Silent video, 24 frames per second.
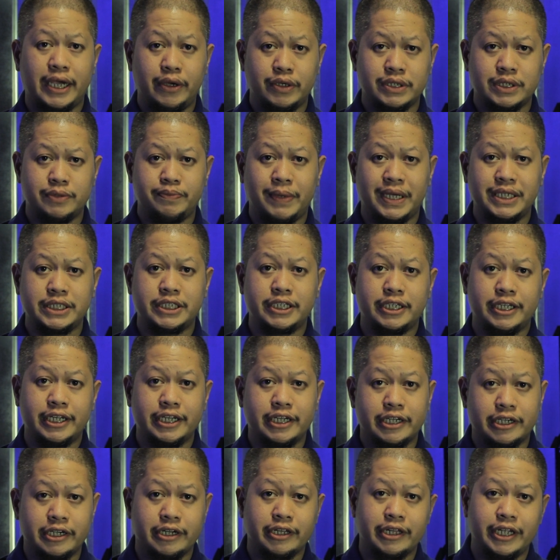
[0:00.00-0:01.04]
was mentioning
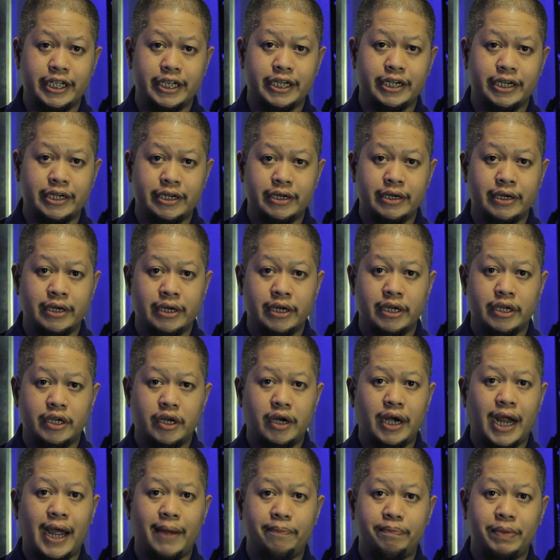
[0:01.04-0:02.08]
earlier, your
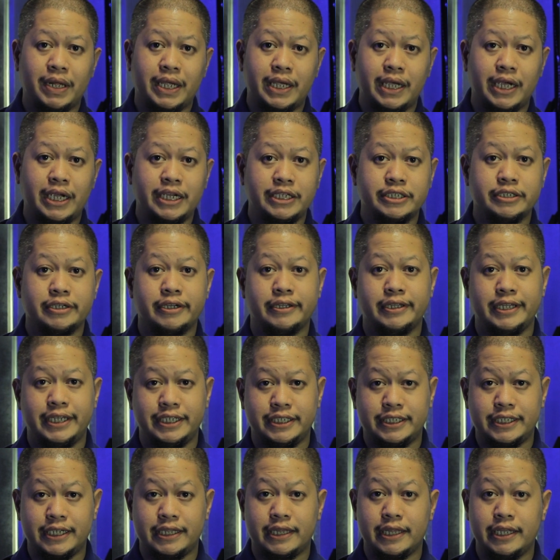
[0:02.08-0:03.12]
application
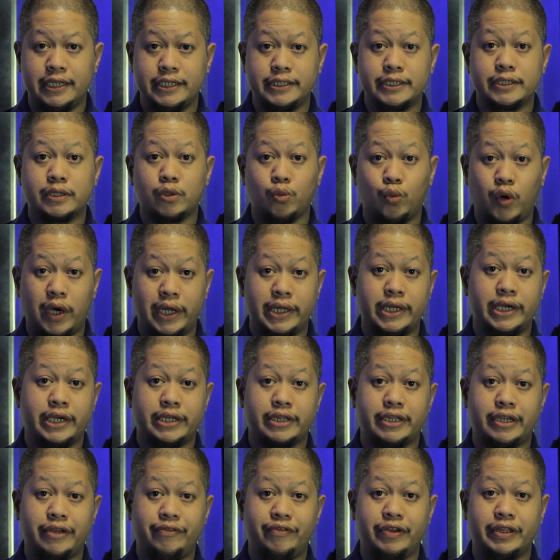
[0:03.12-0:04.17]
needs at least one
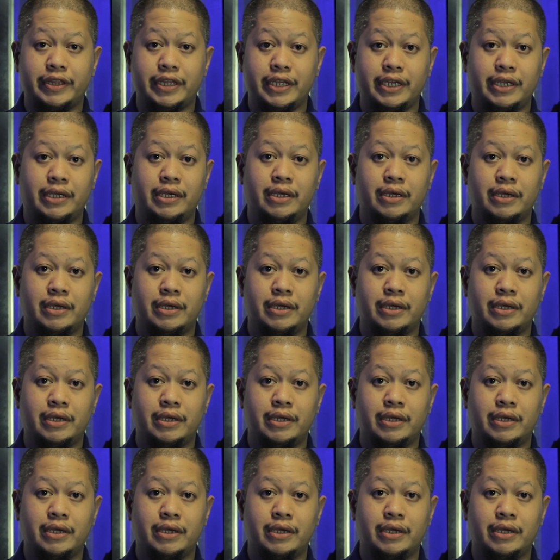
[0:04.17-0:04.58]
activity.